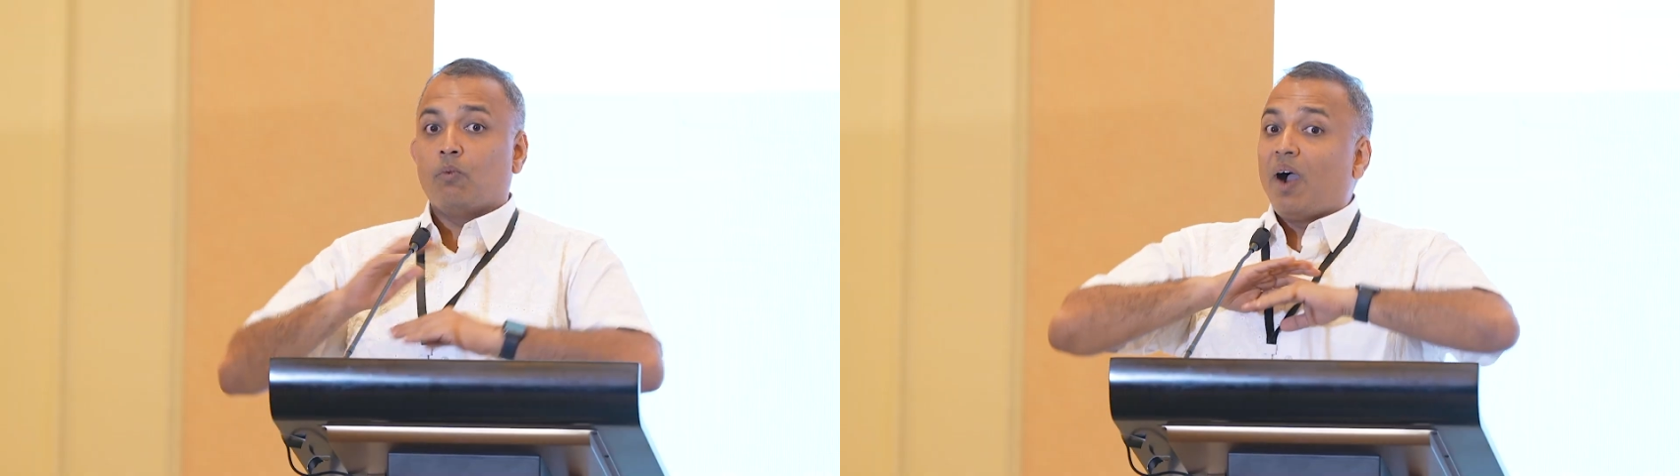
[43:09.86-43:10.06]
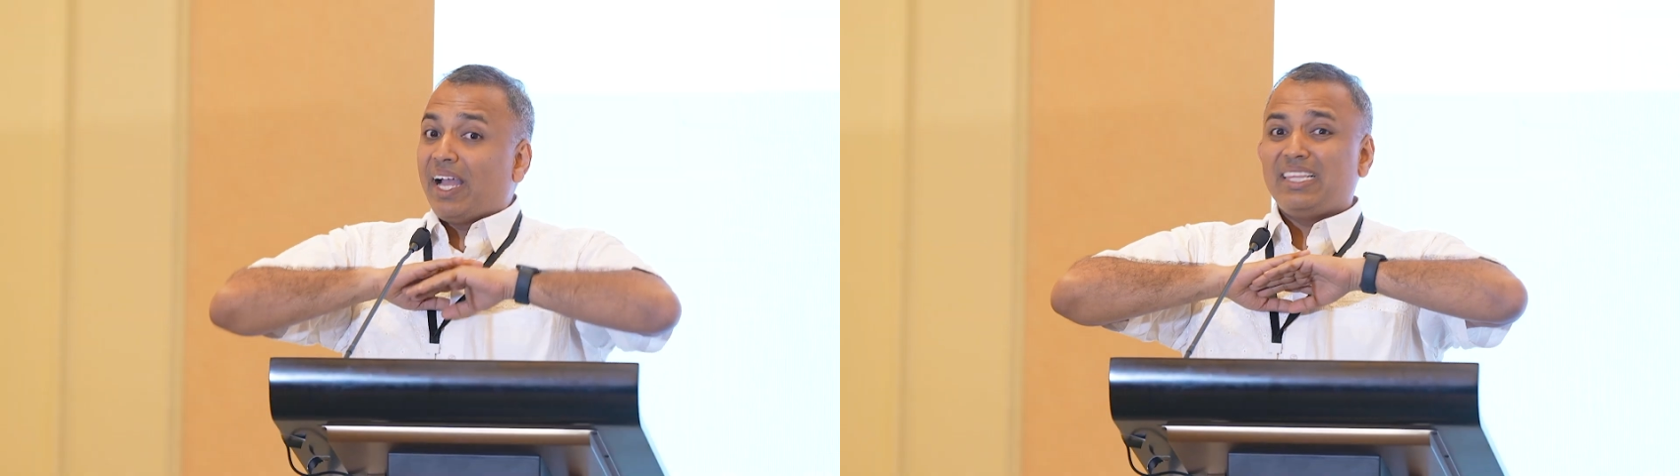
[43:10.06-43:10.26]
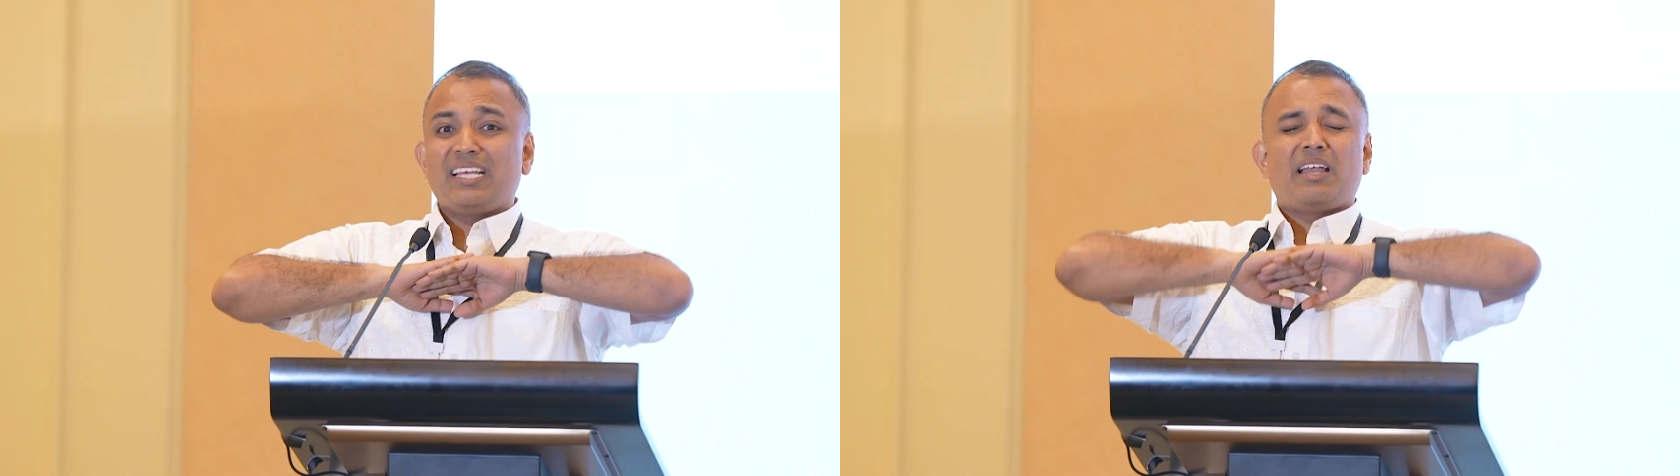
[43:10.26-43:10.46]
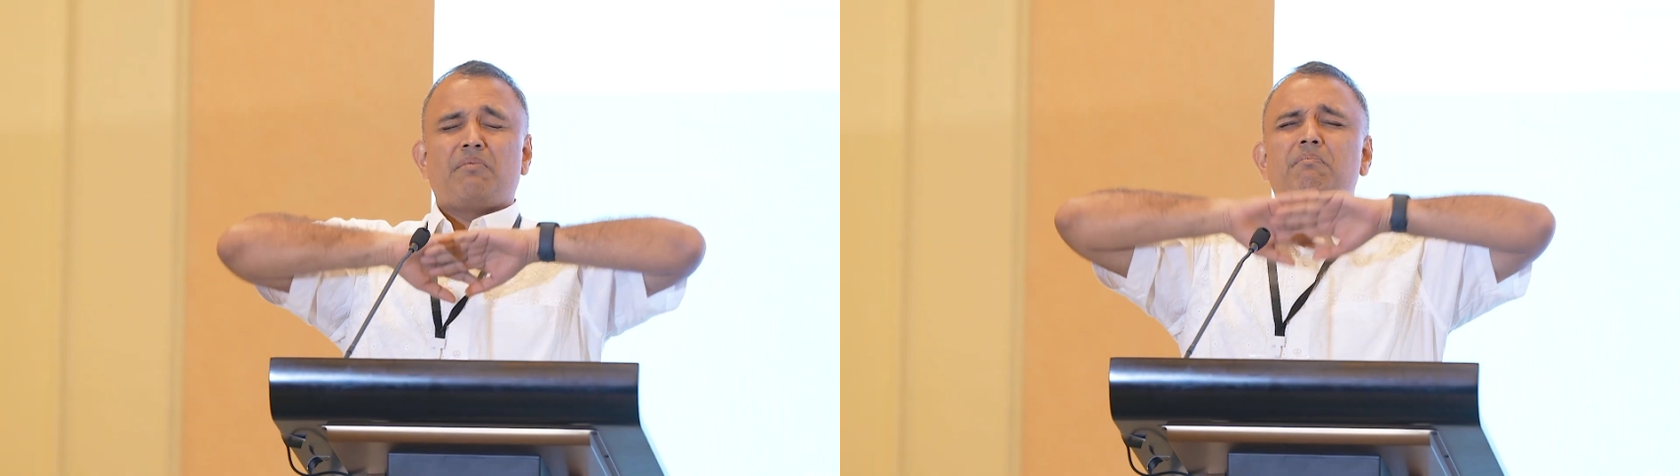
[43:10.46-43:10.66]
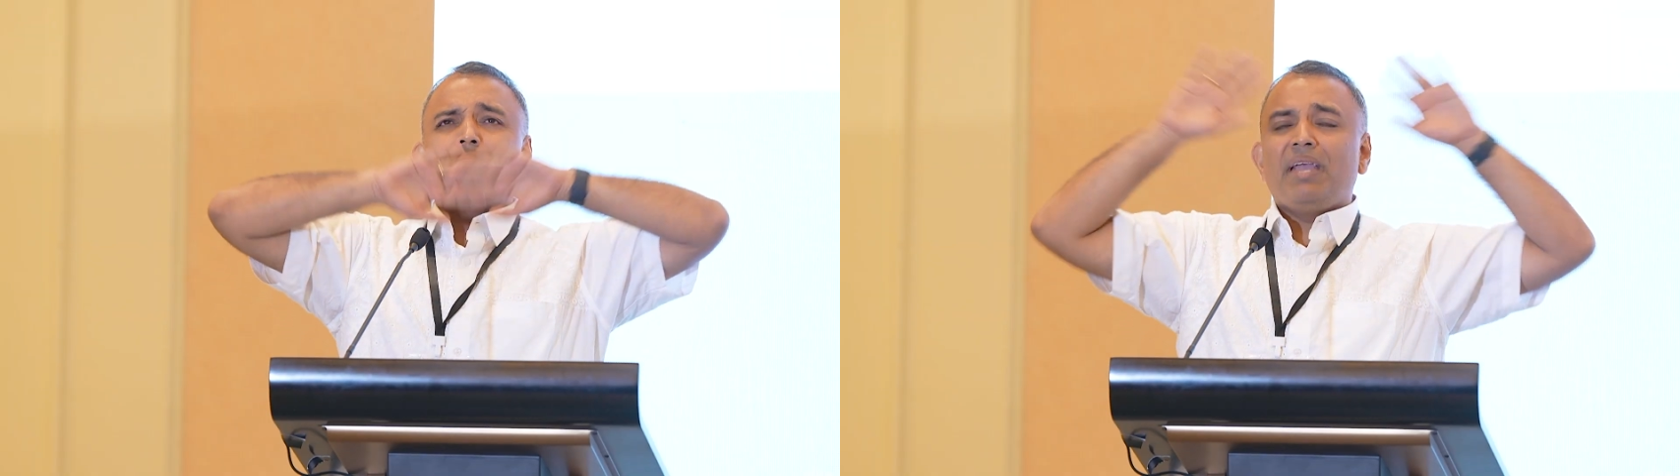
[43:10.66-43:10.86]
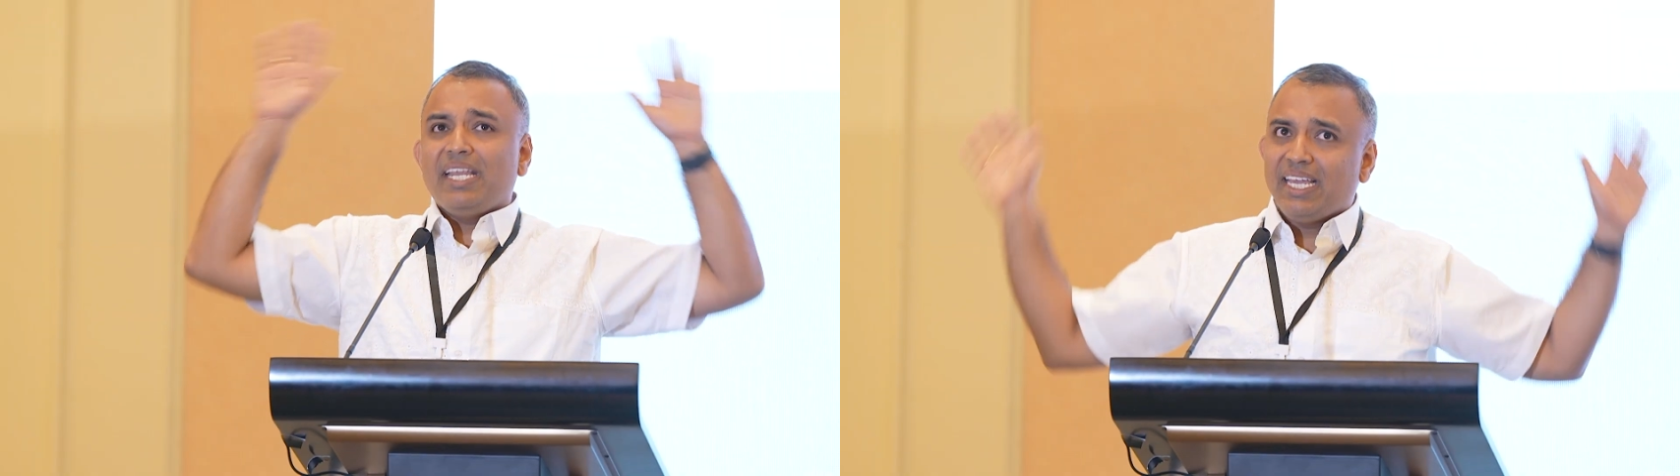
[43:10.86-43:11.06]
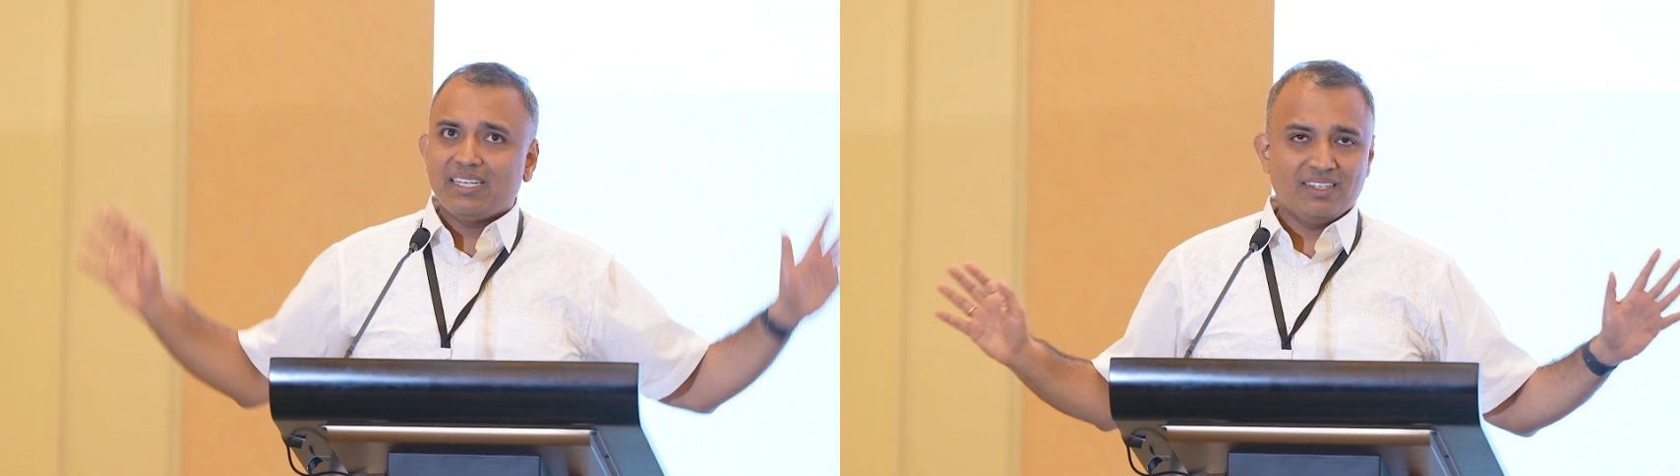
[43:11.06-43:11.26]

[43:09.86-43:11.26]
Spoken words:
while there are many other